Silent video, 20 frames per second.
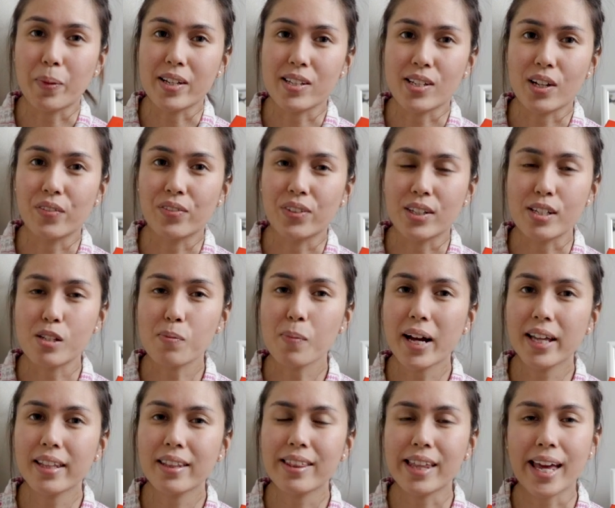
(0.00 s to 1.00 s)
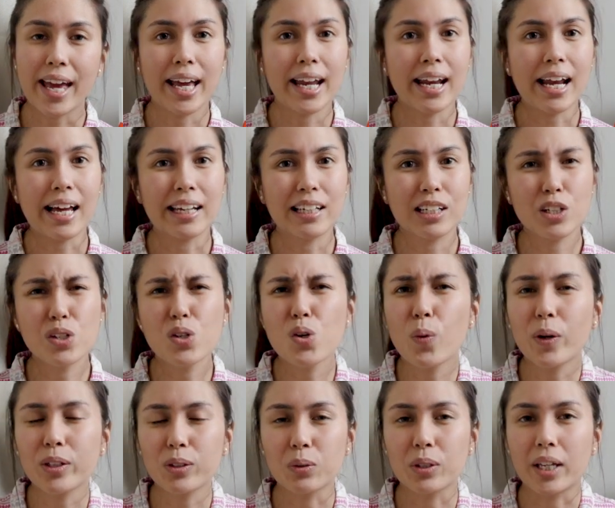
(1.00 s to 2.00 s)
myself this month and I didn't know
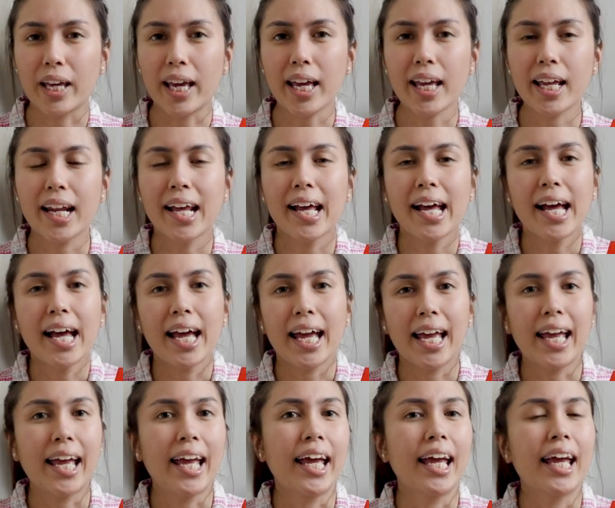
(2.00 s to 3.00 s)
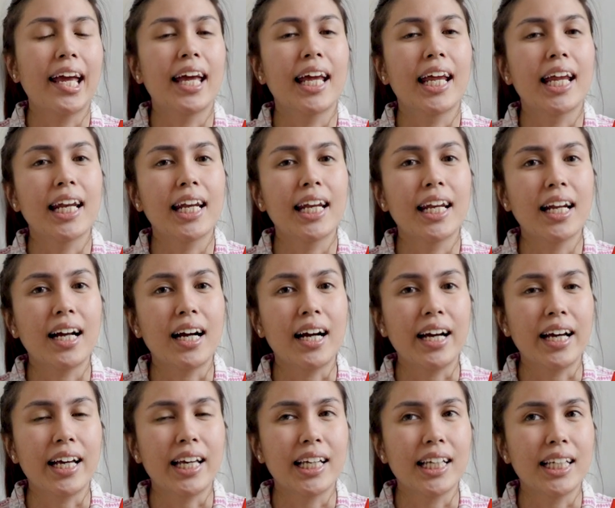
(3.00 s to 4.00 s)
what to get and
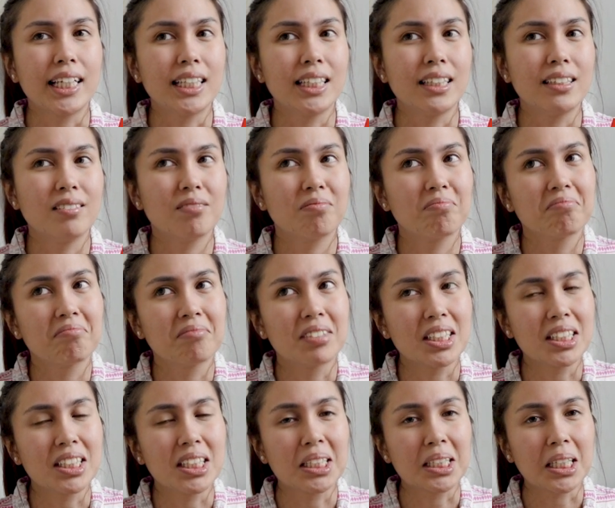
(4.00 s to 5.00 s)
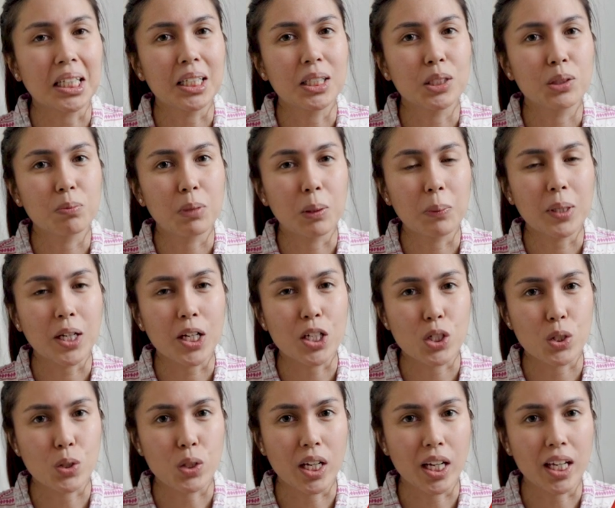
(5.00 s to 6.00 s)
I just decided maybe I
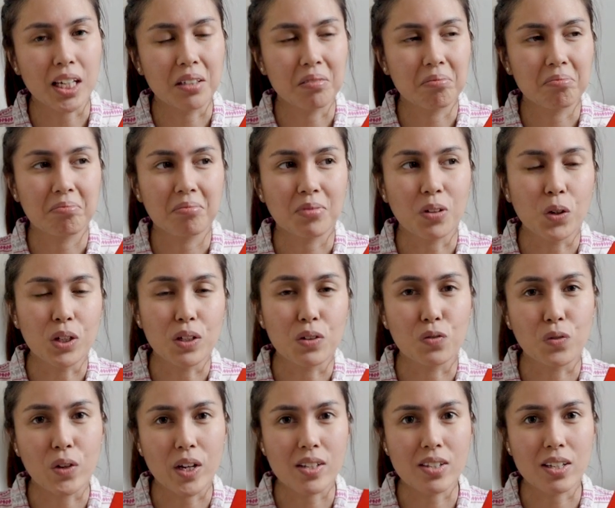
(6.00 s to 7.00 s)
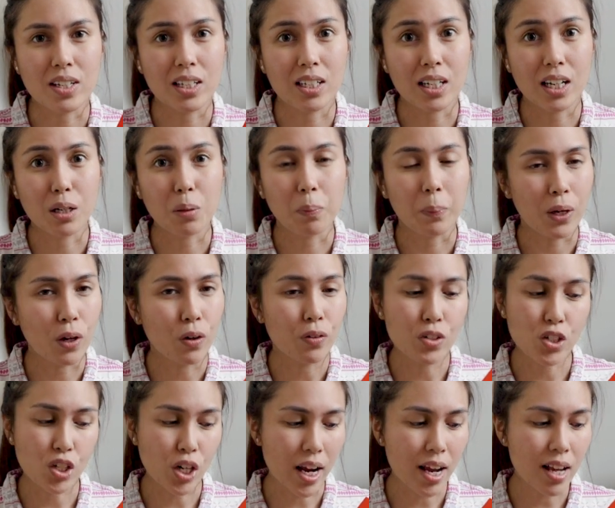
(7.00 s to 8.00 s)
should get or invest in another pair
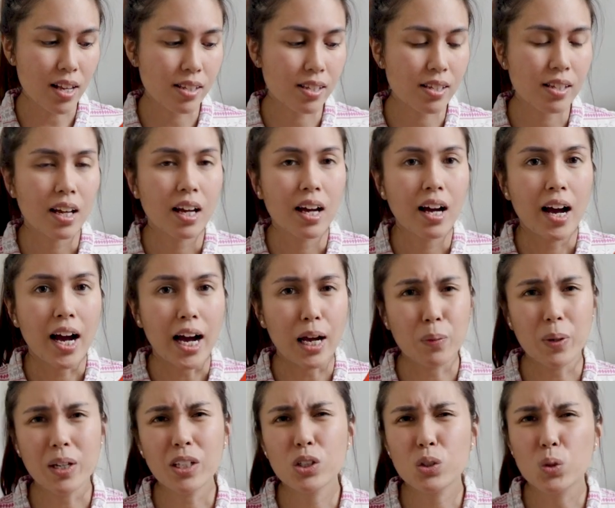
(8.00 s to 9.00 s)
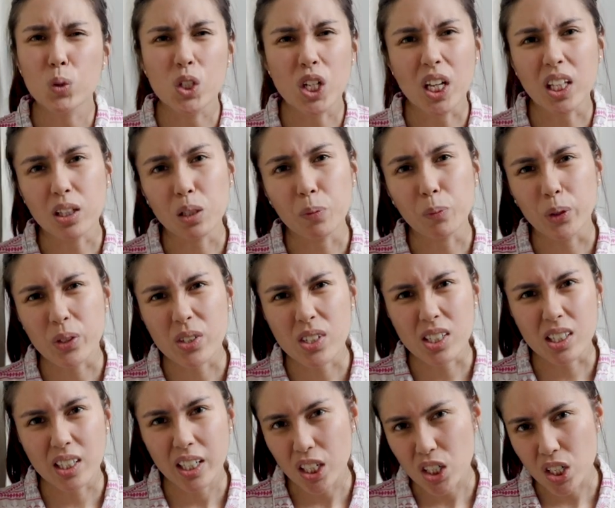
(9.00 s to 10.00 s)
of shades. I went into Gentle
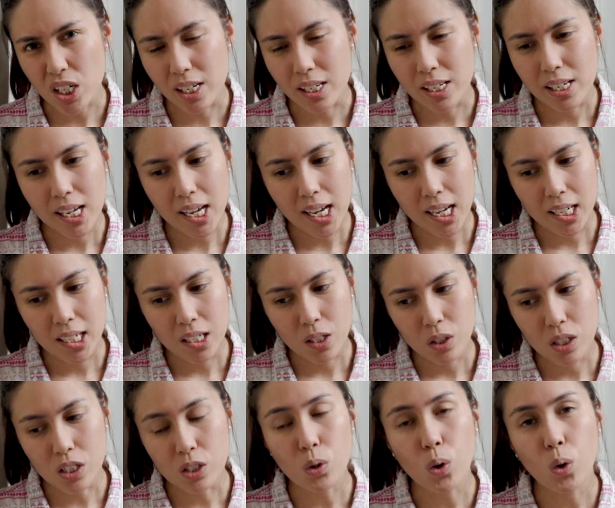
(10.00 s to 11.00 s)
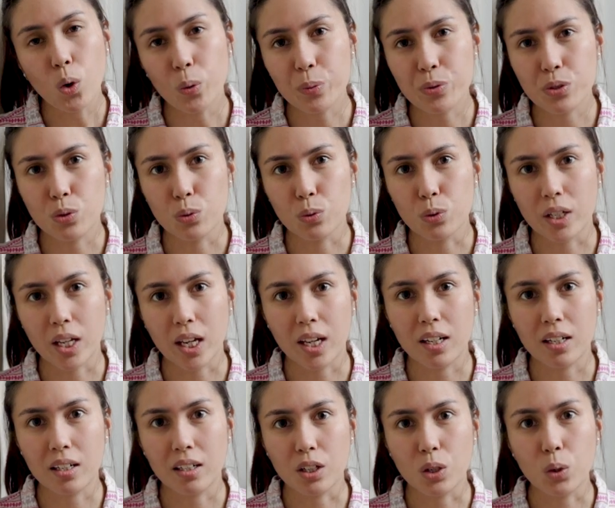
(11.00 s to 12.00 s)
Monster actually and in hopes to
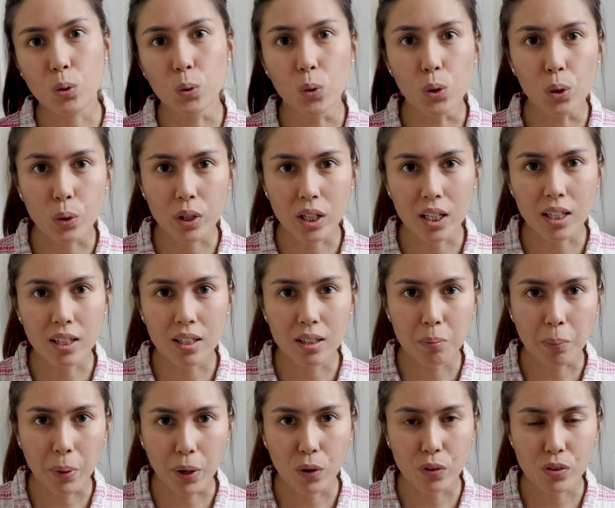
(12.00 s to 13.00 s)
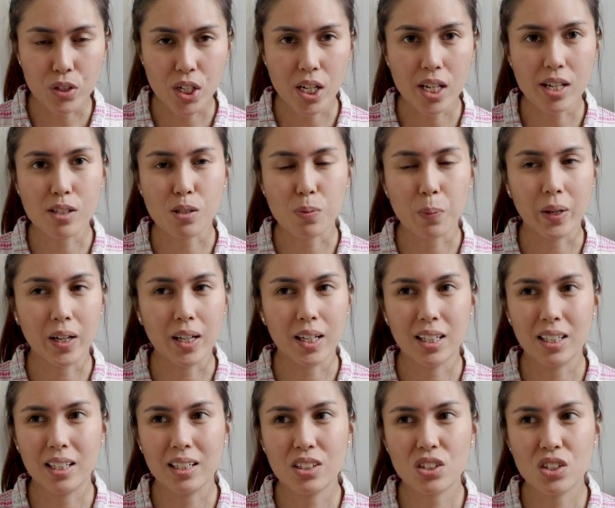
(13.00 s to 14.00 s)
get a cool looking pair of shades but
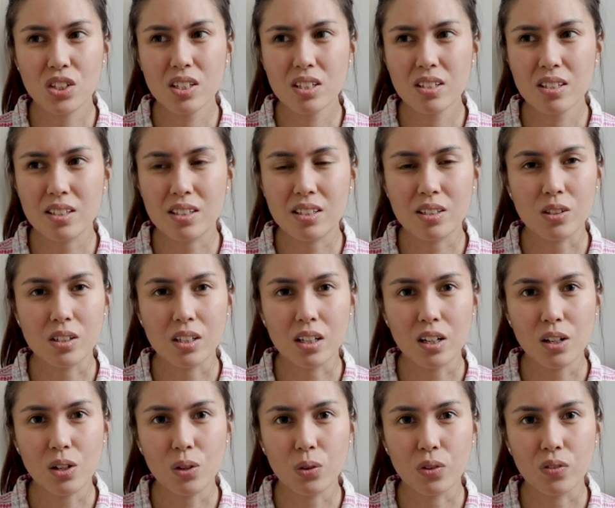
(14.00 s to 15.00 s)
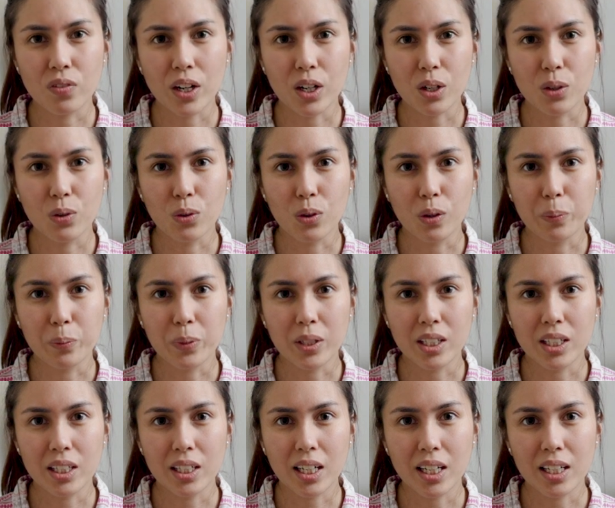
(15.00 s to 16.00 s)
they just didn't look very good on
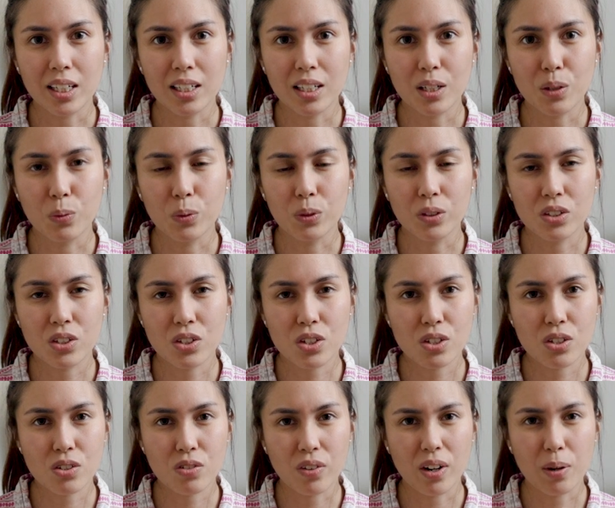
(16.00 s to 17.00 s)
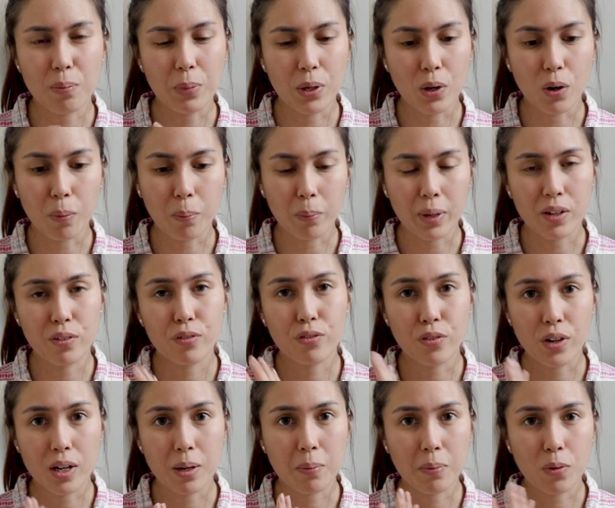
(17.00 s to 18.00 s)
me and it was just very big on my
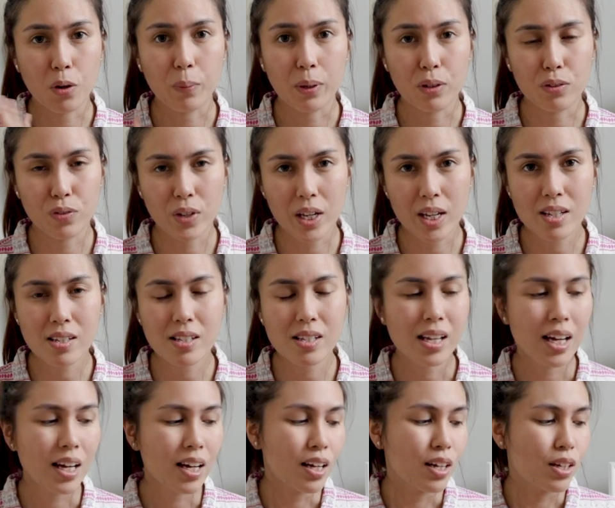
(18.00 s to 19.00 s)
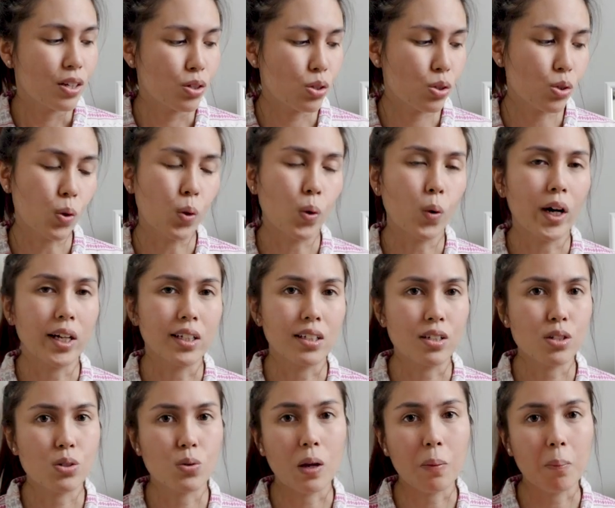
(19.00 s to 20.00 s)
frame or my face so I
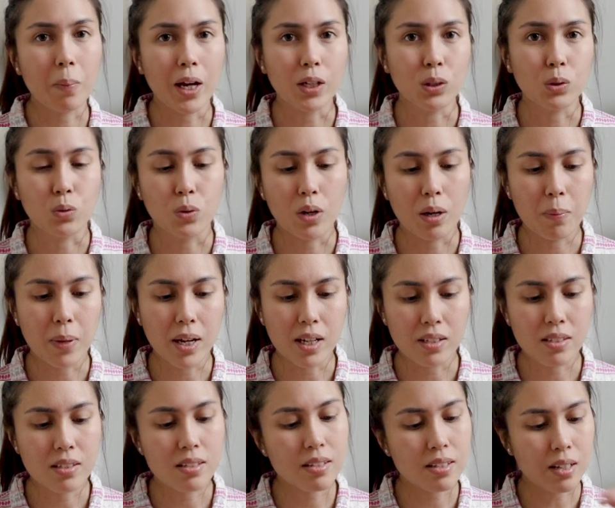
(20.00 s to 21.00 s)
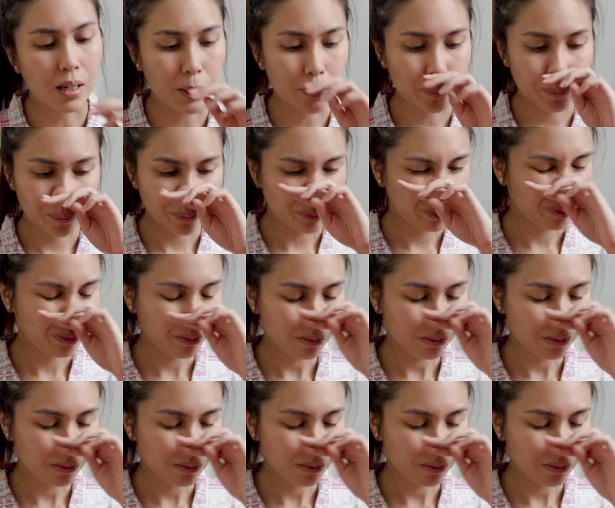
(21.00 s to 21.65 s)
just went back to Ray-Bans um,